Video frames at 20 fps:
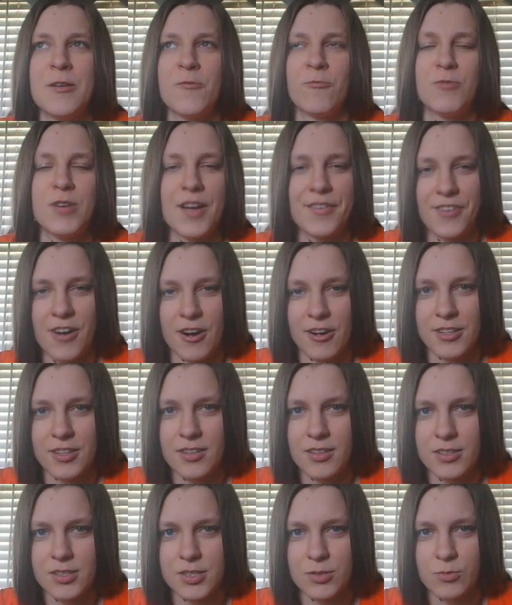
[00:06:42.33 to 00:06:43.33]
we have
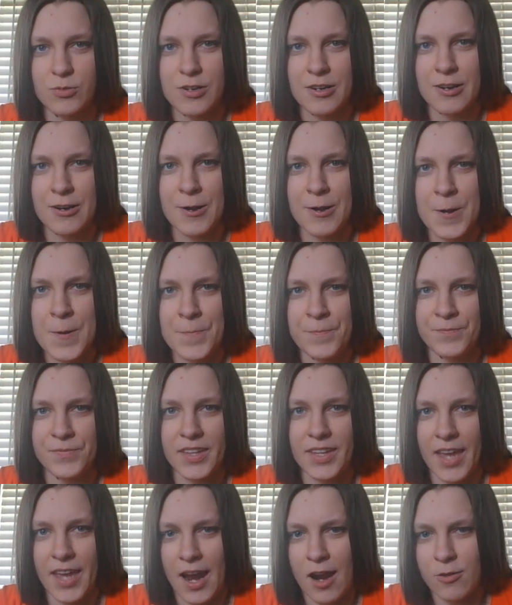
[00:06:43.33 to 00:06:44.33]
articles where
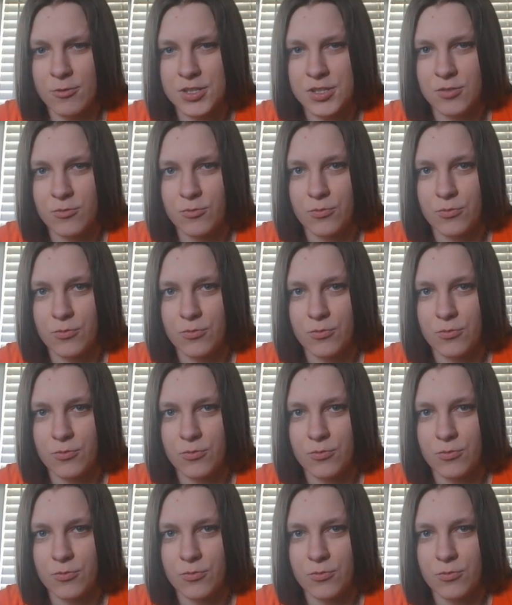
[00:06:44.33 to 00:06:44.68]
cows